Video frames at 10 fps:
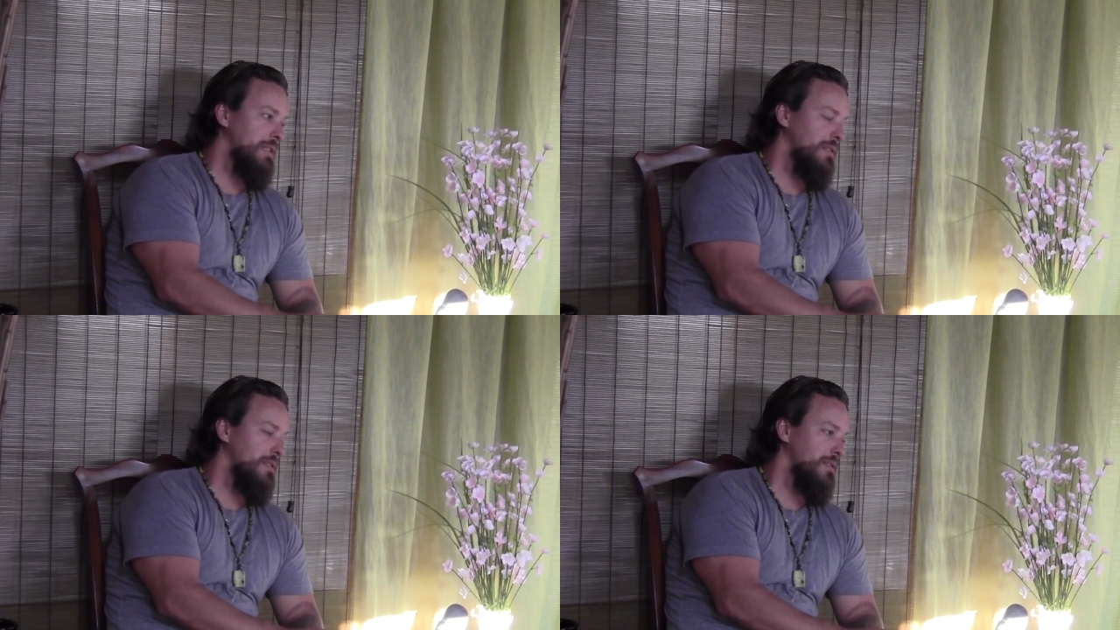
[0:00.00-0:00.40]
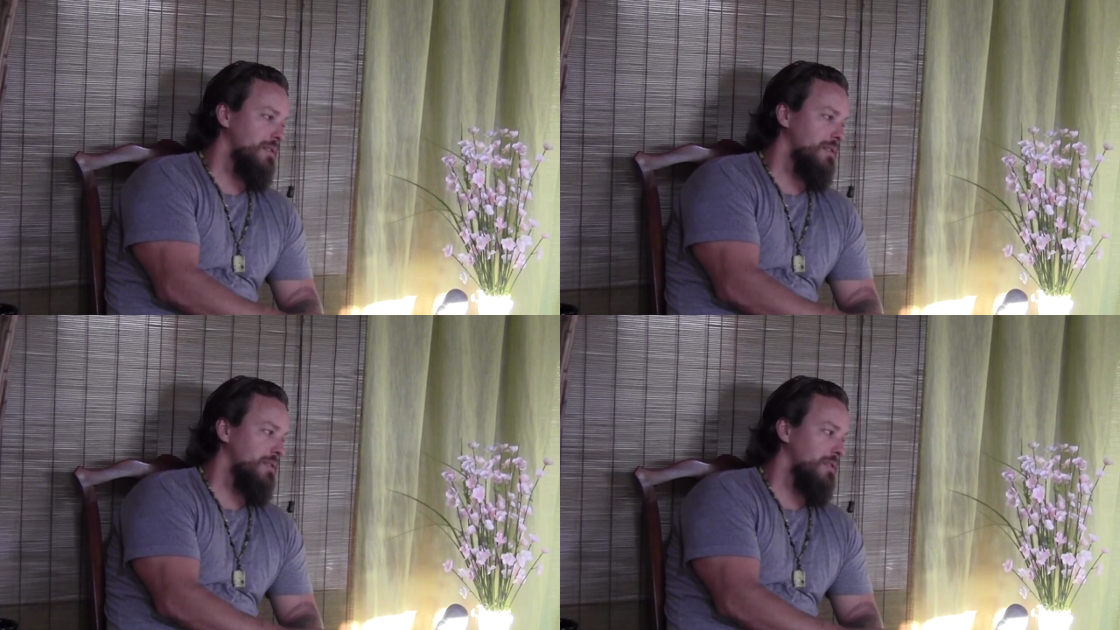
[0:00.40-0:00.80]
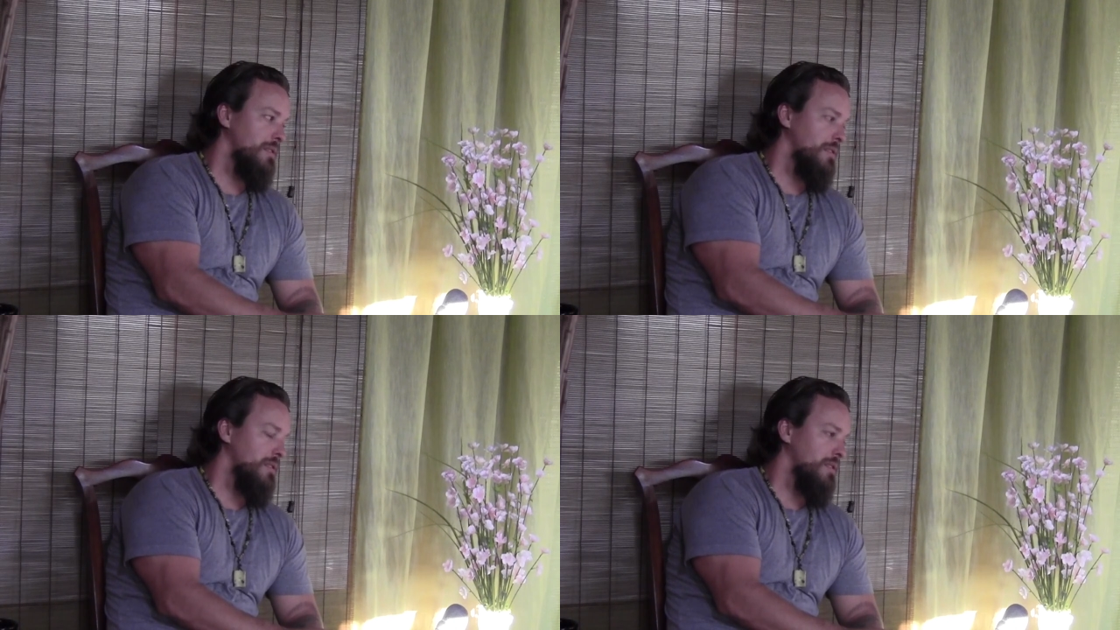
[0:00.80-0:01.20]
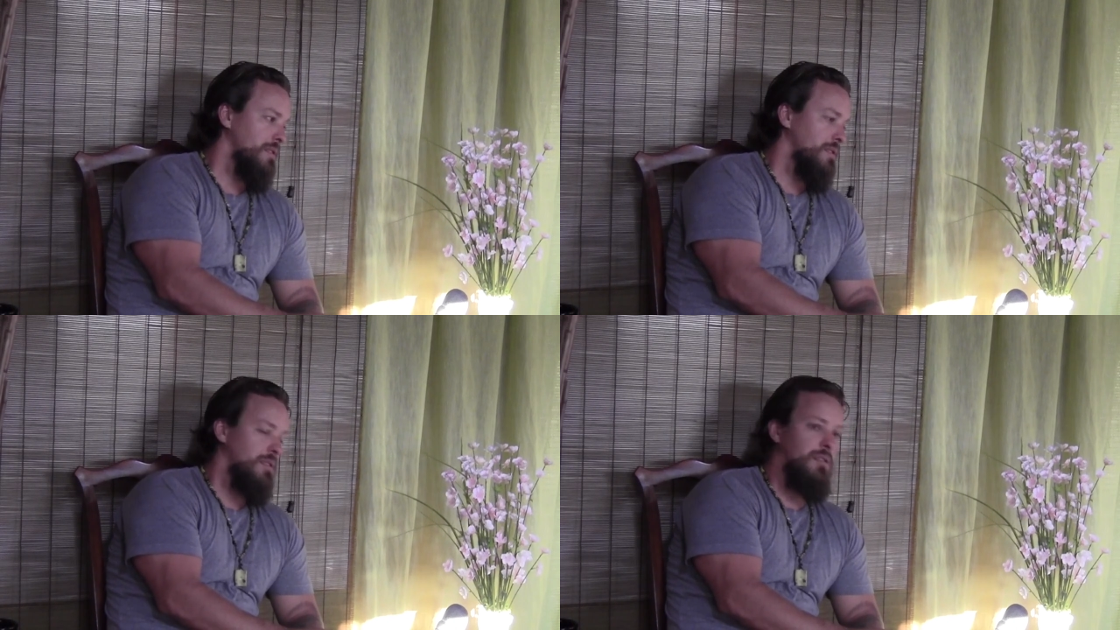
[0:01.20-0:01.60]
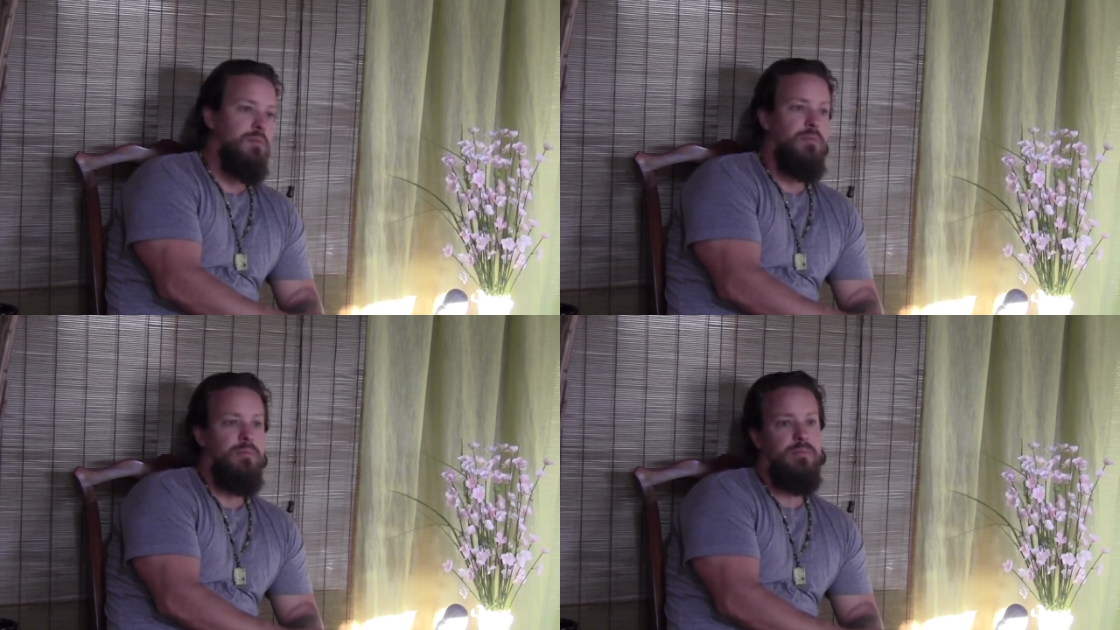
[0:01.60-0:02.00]

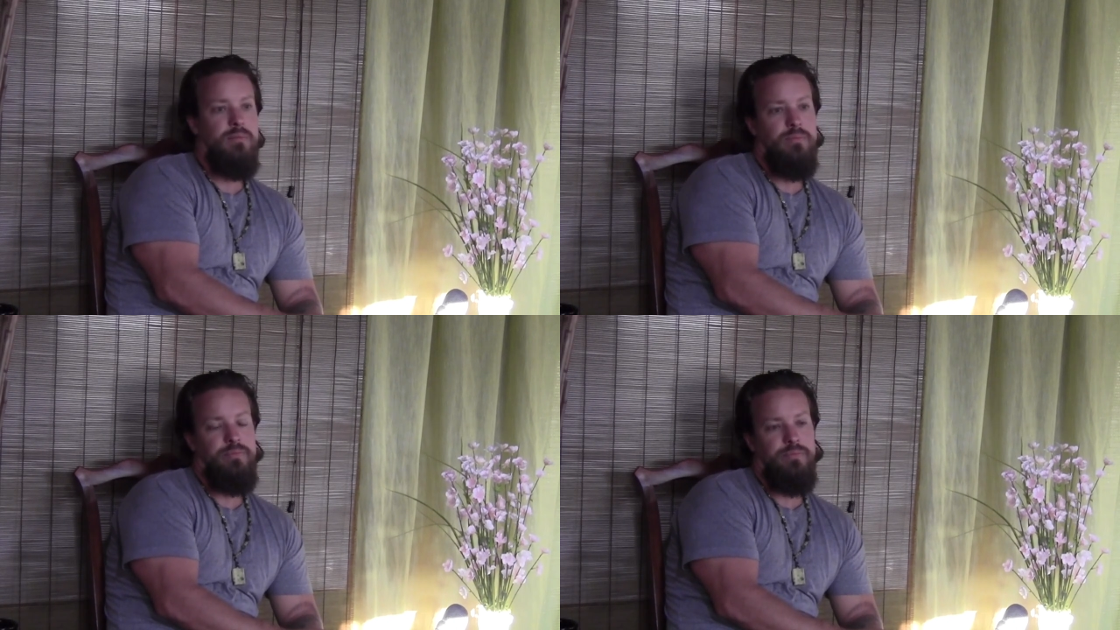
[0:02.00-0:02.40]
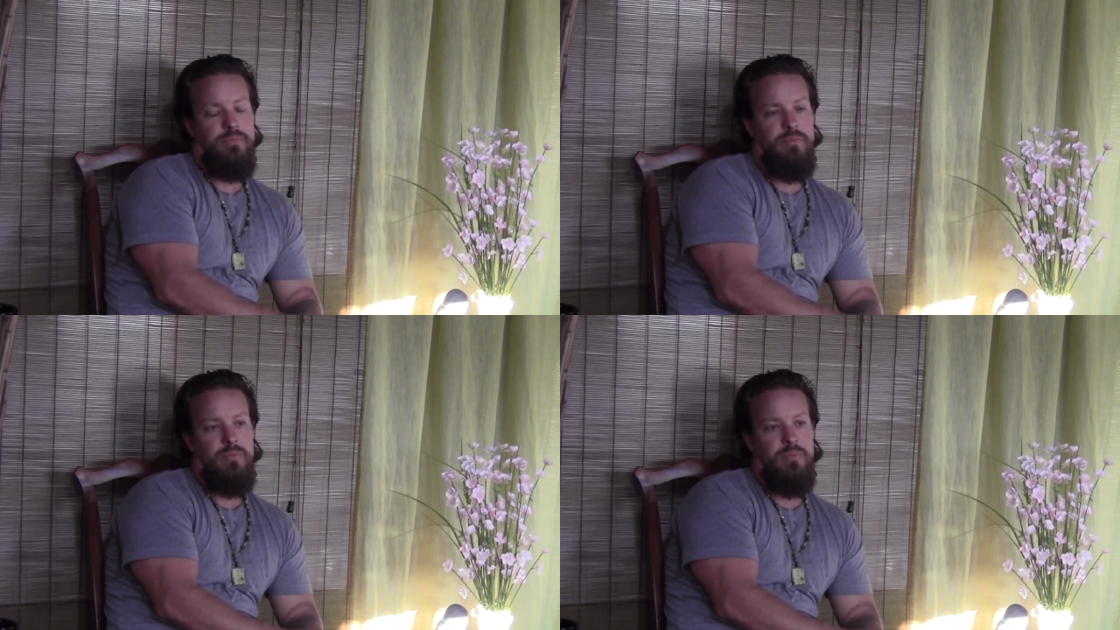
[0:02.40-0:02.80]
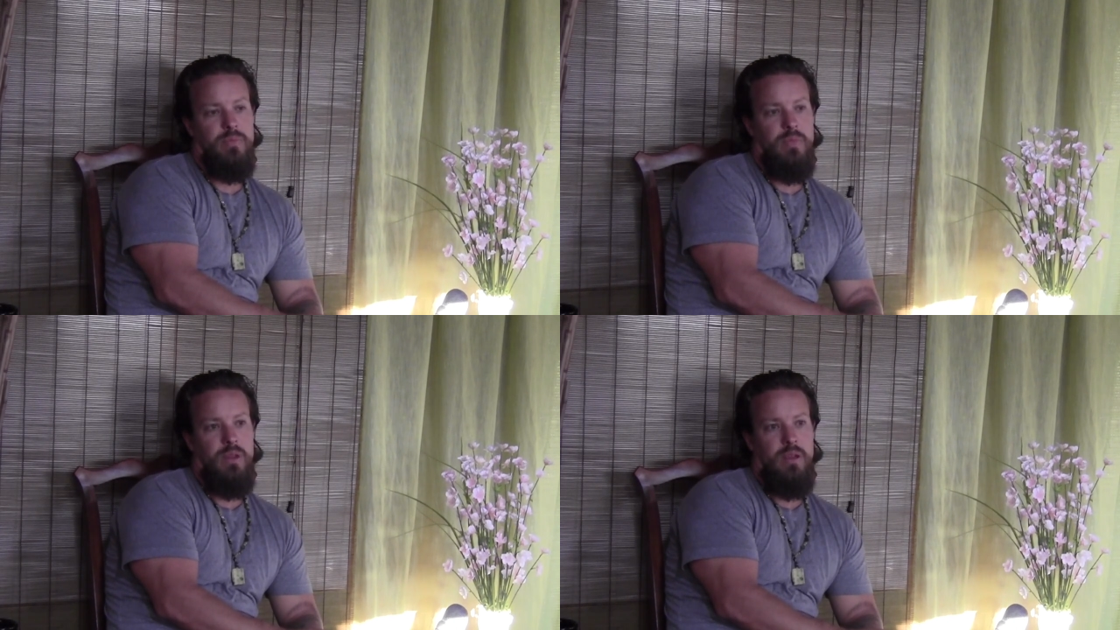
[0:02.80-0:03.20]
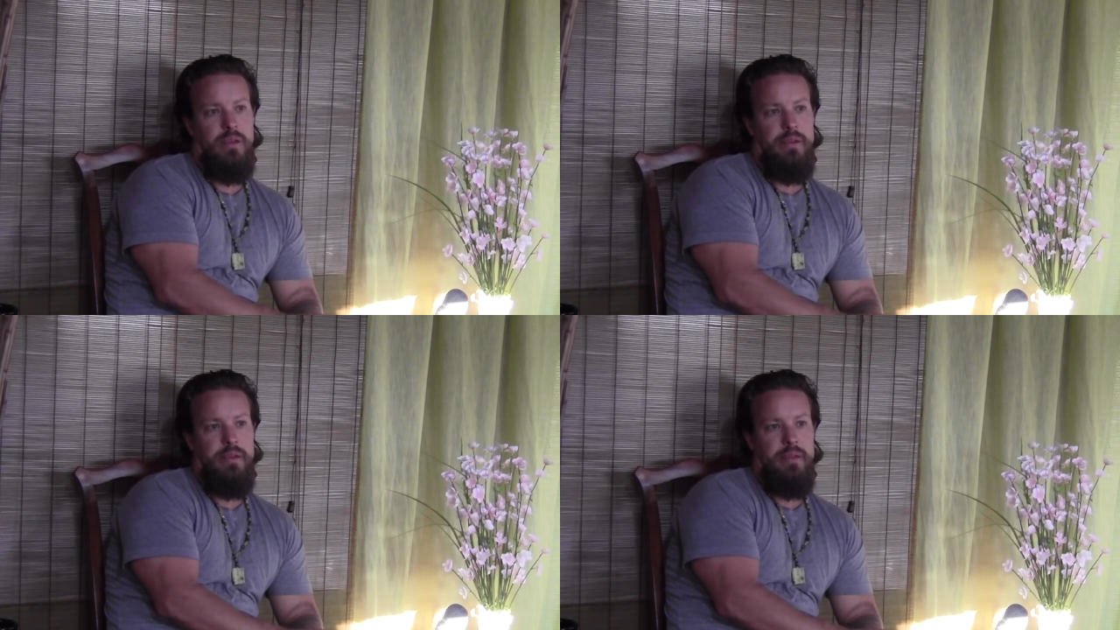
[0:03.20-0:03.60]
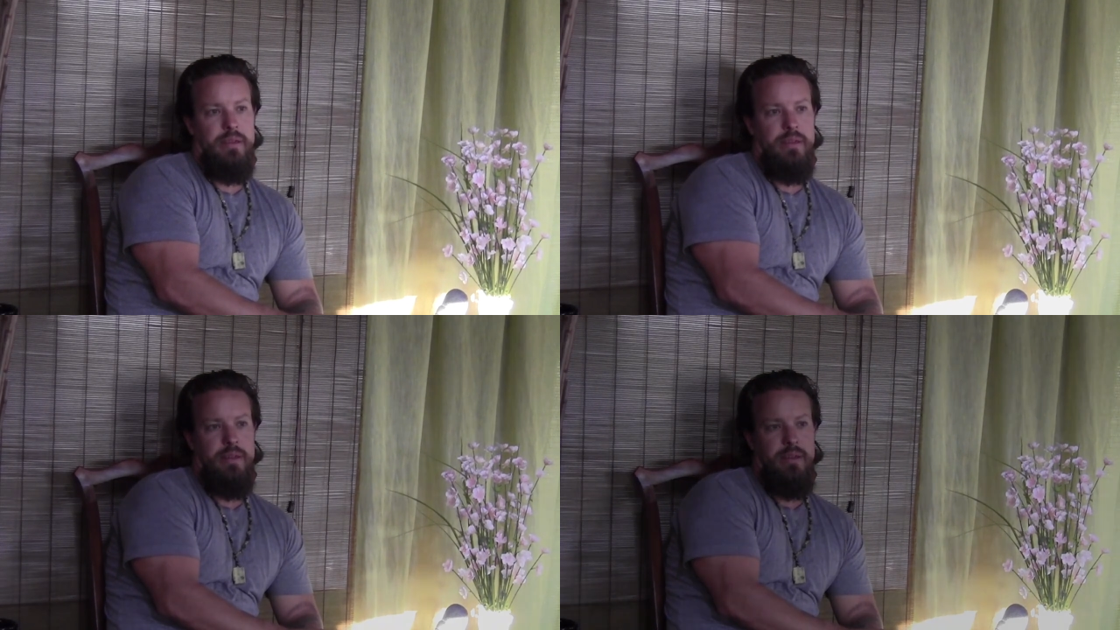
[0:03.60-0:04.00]

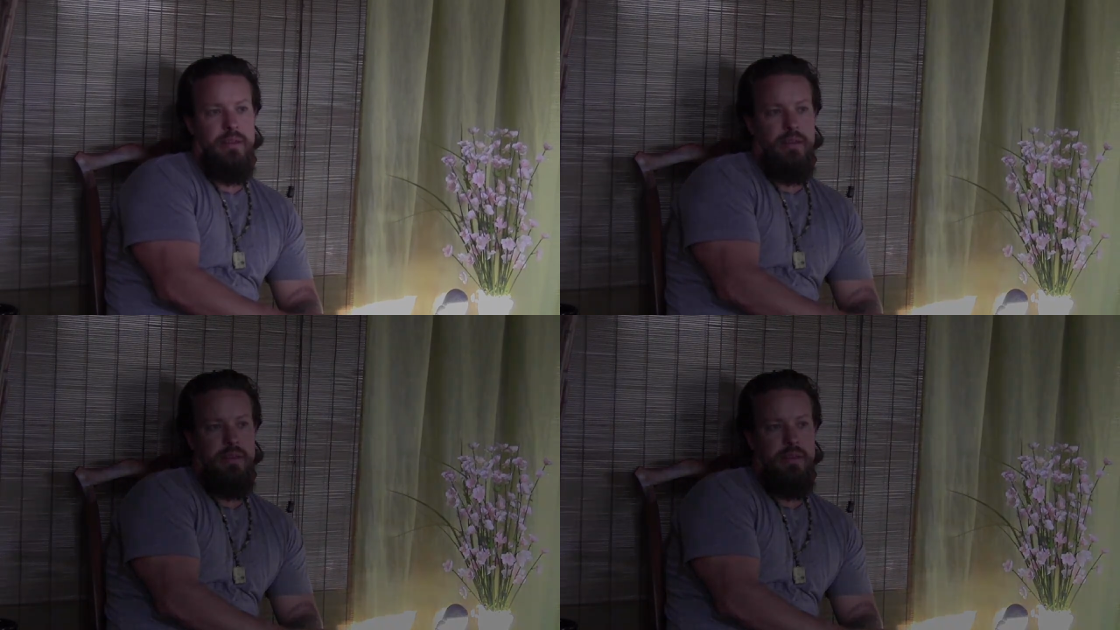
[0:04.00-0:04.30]
Nobody speaks.